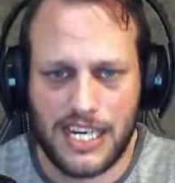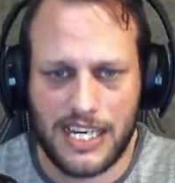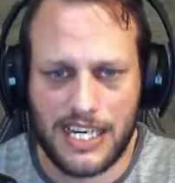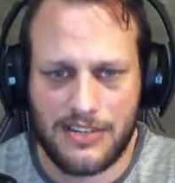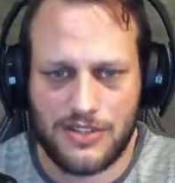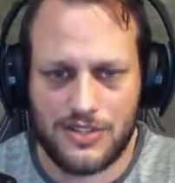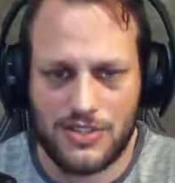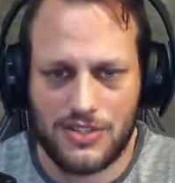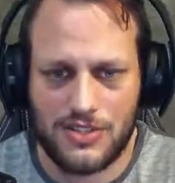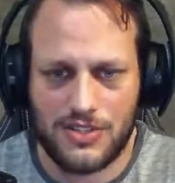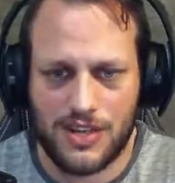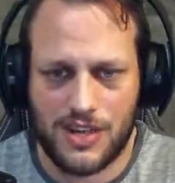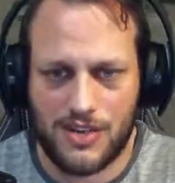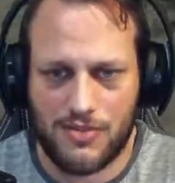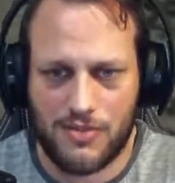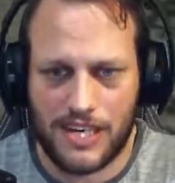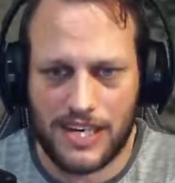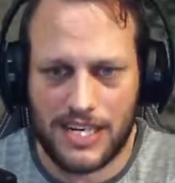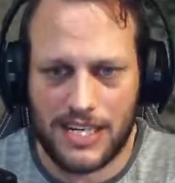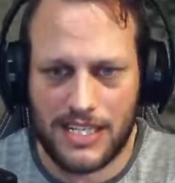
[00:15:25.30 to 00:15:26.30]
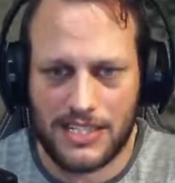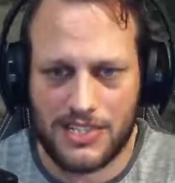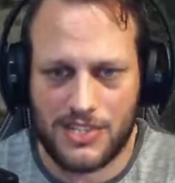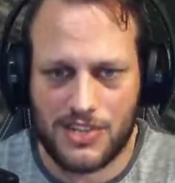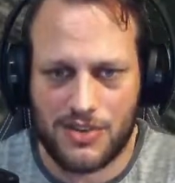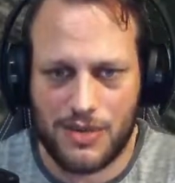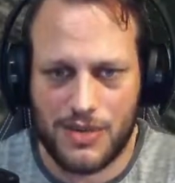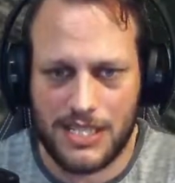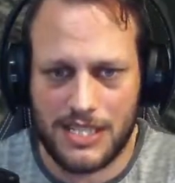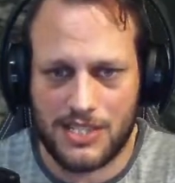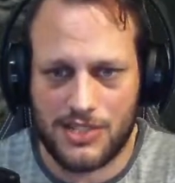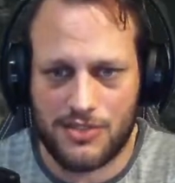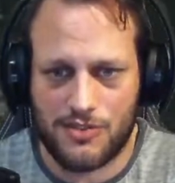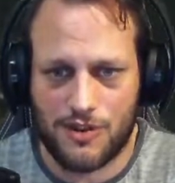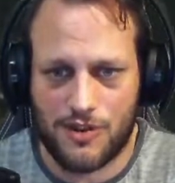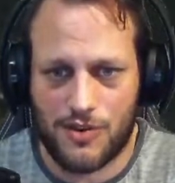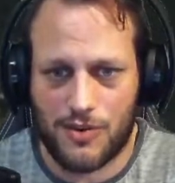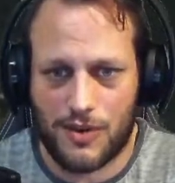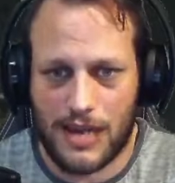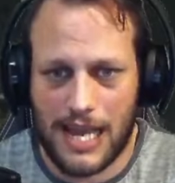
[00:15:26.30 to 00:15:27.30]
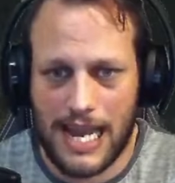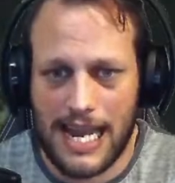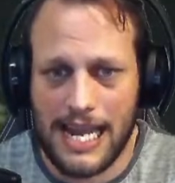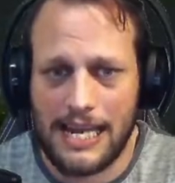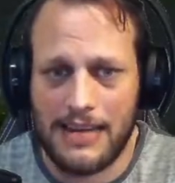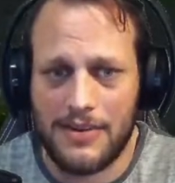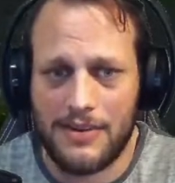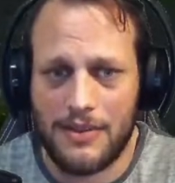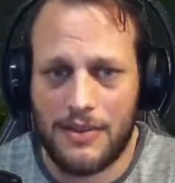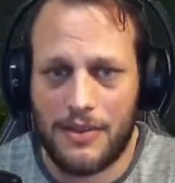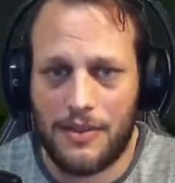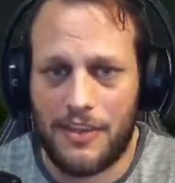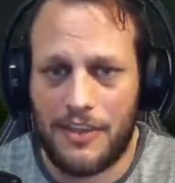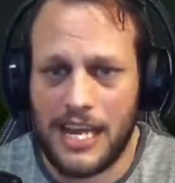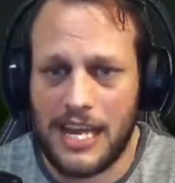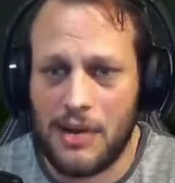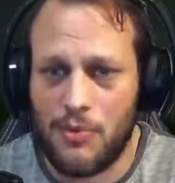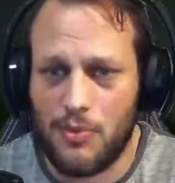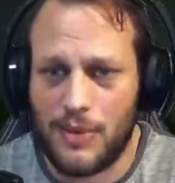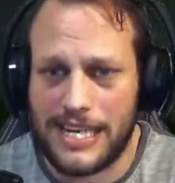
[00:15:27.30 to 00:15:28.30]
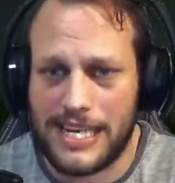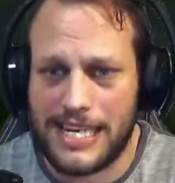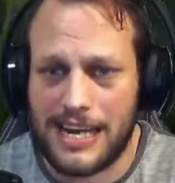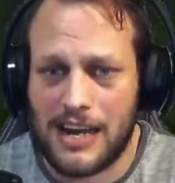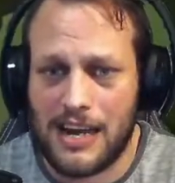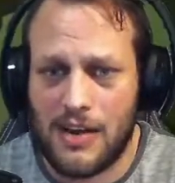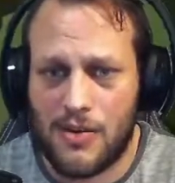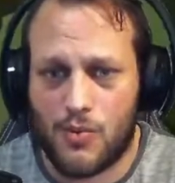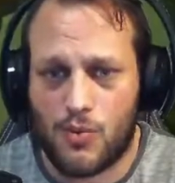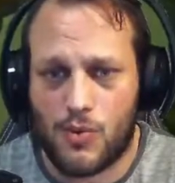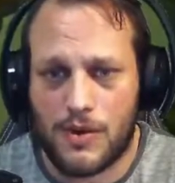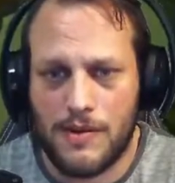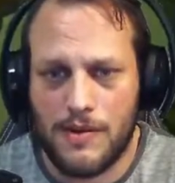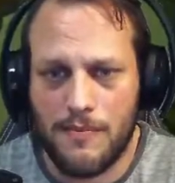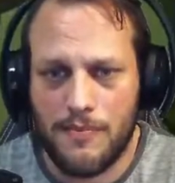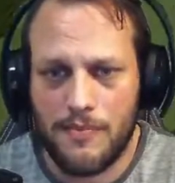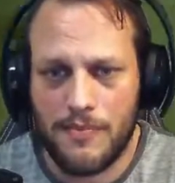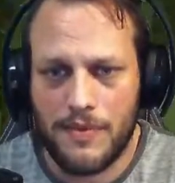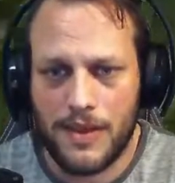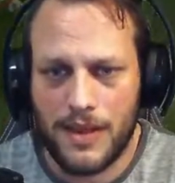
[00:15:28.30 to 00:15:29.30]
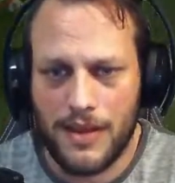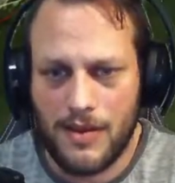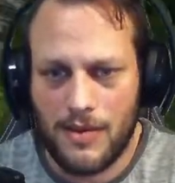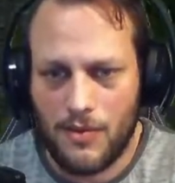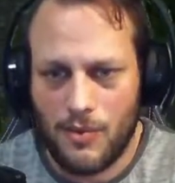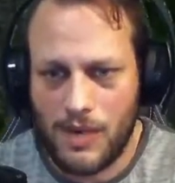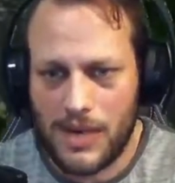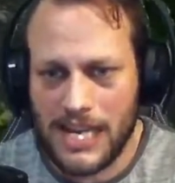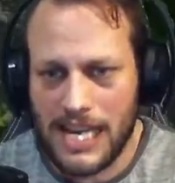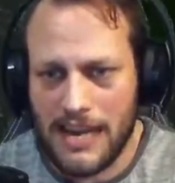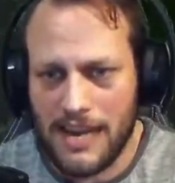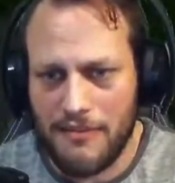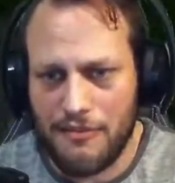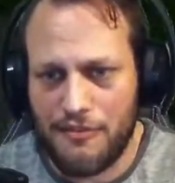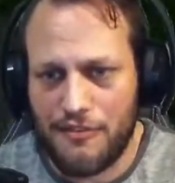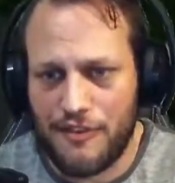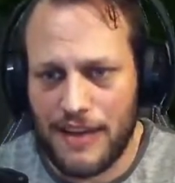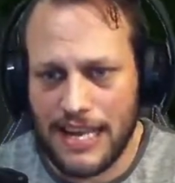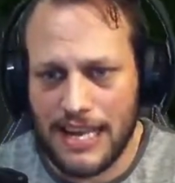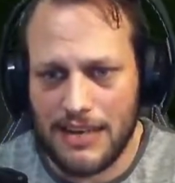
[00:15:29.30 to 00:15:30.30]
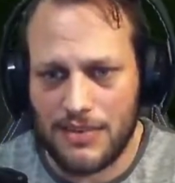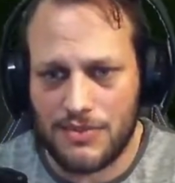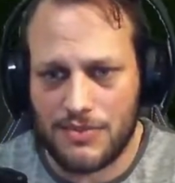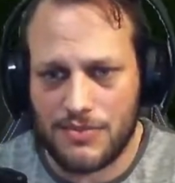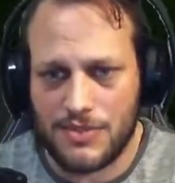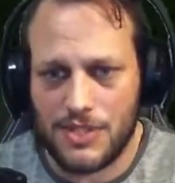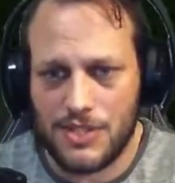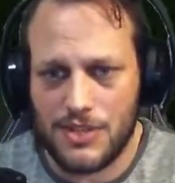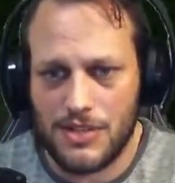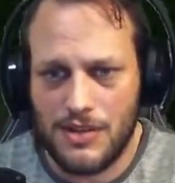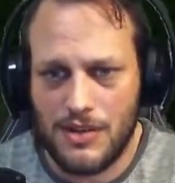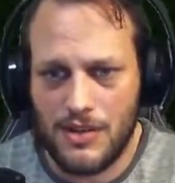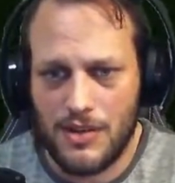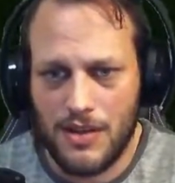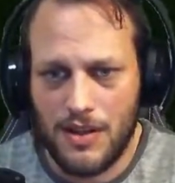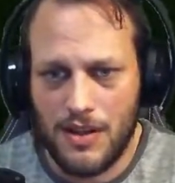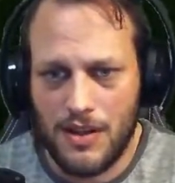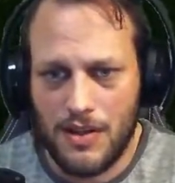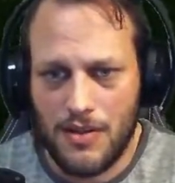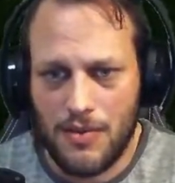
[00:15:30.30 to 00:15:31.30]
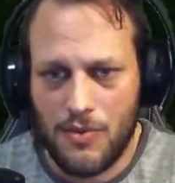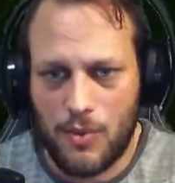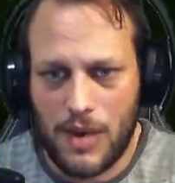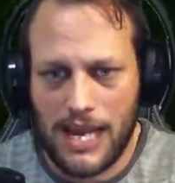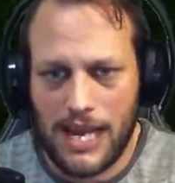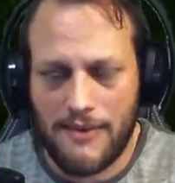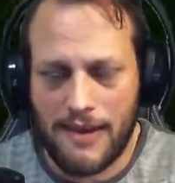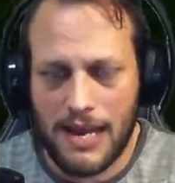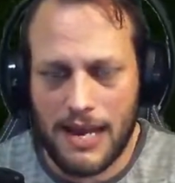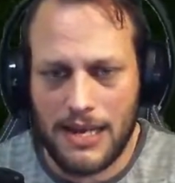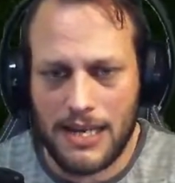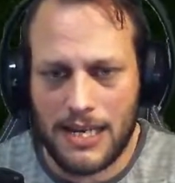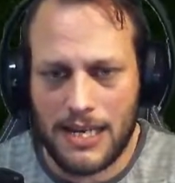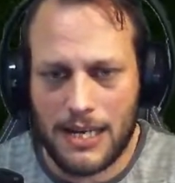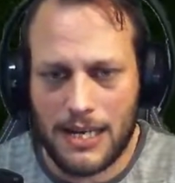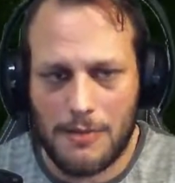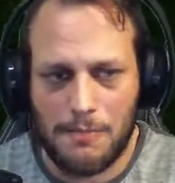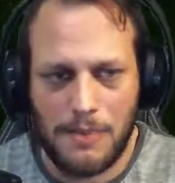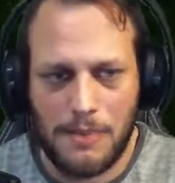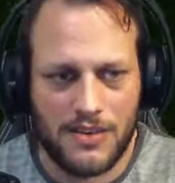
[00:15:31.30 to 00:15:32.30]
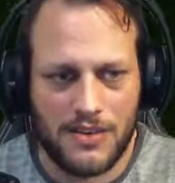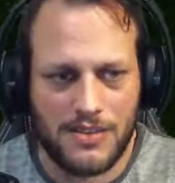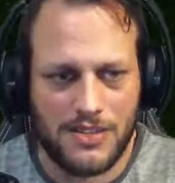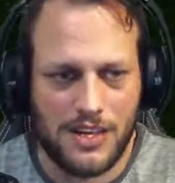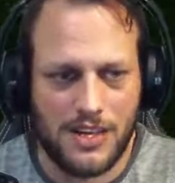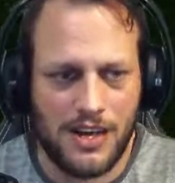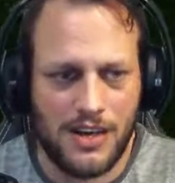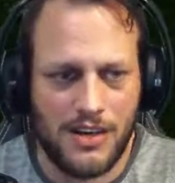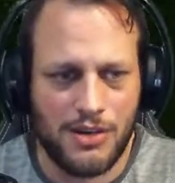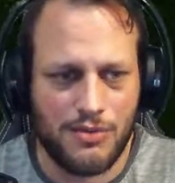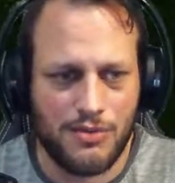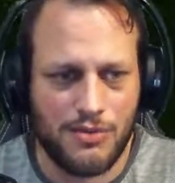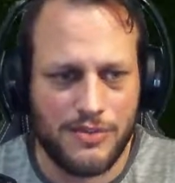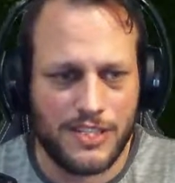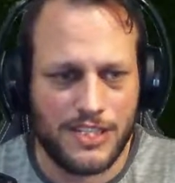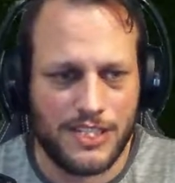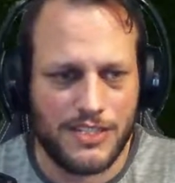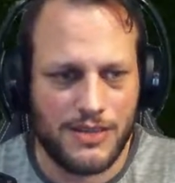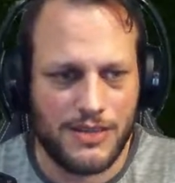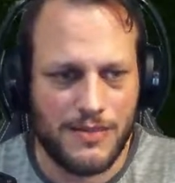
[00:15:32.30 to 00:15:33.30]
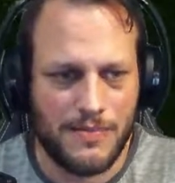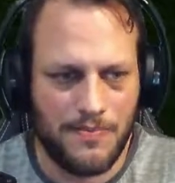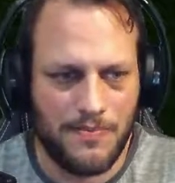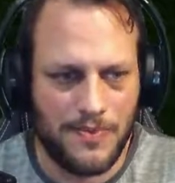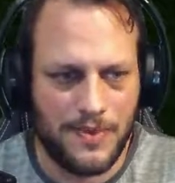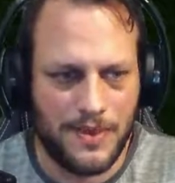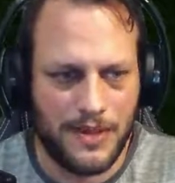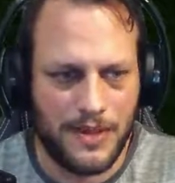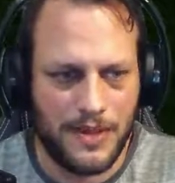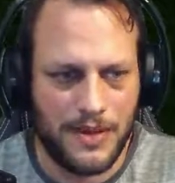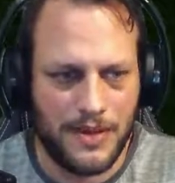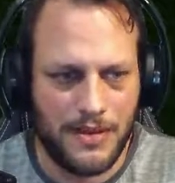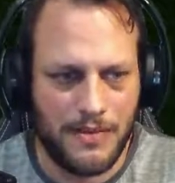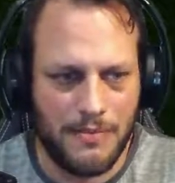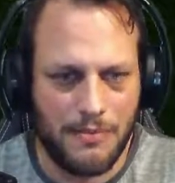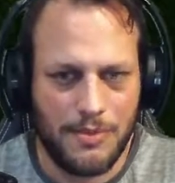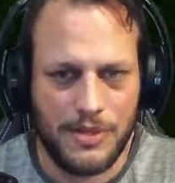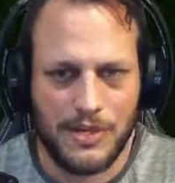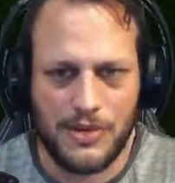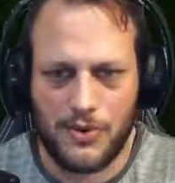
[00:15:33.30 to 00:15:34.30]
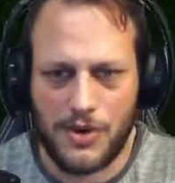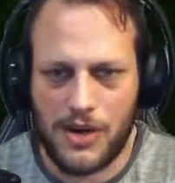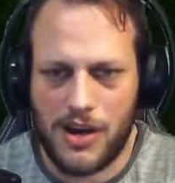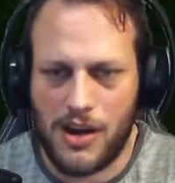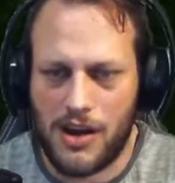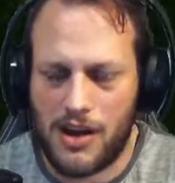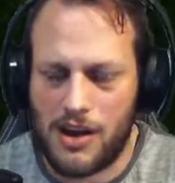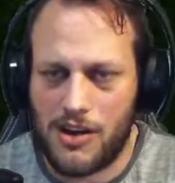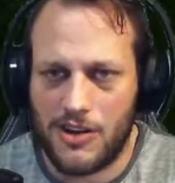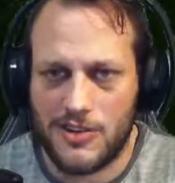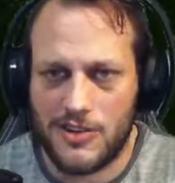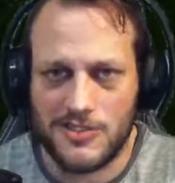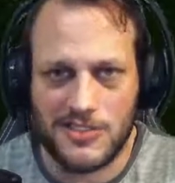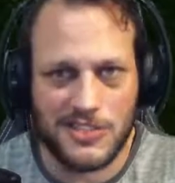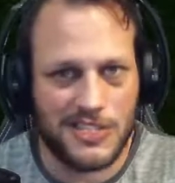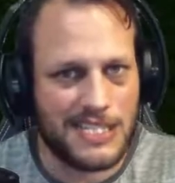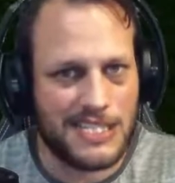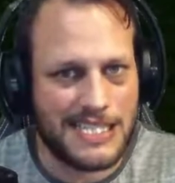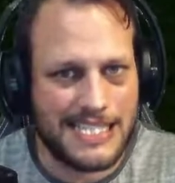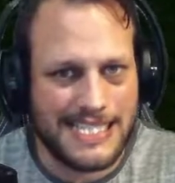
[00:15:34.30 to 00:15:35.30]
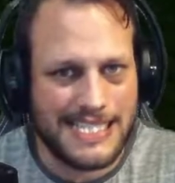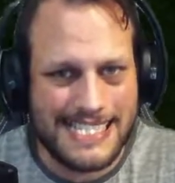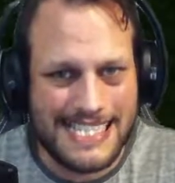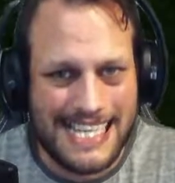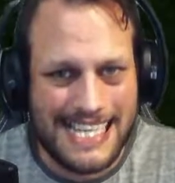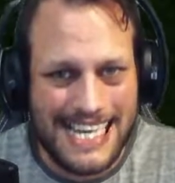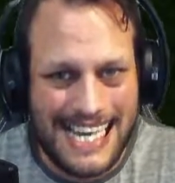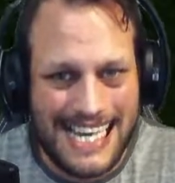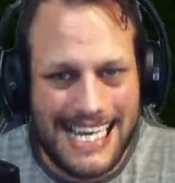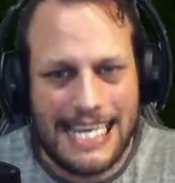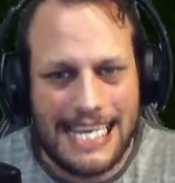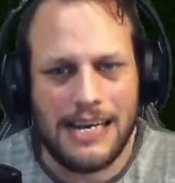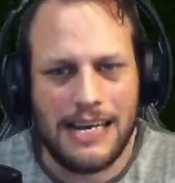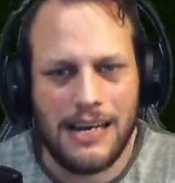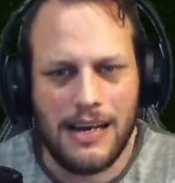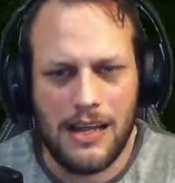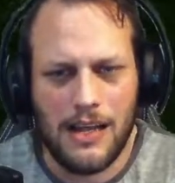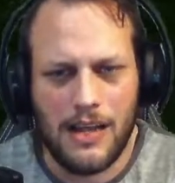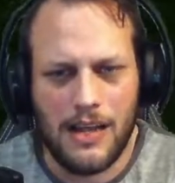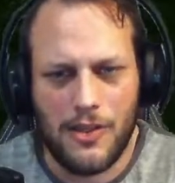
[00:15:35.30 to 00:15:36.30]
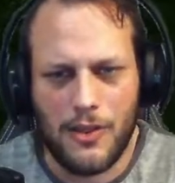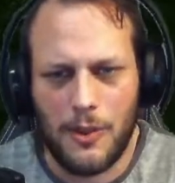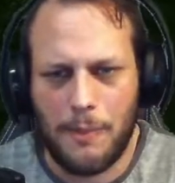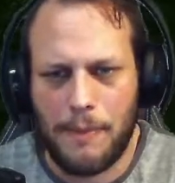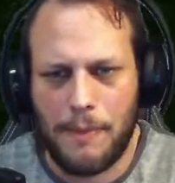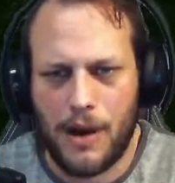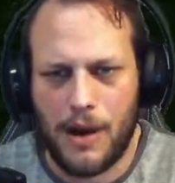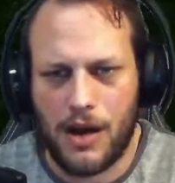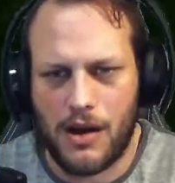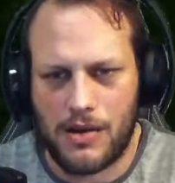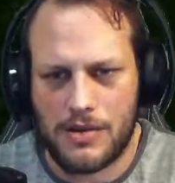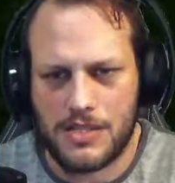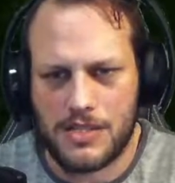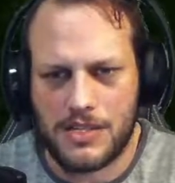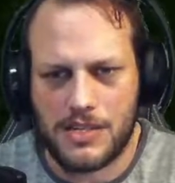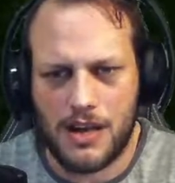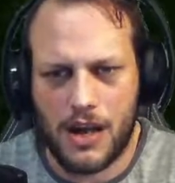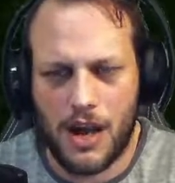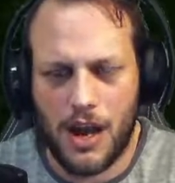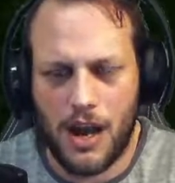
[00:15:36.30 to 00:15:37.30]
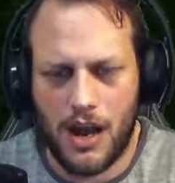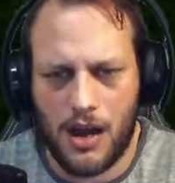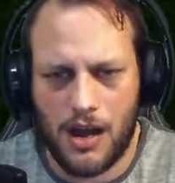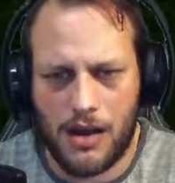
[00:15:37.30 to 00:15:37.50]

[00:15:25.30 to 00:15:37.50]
directly to it. Scroll out, and there we go. We have found where our little parked car is. But you can't see the parked car,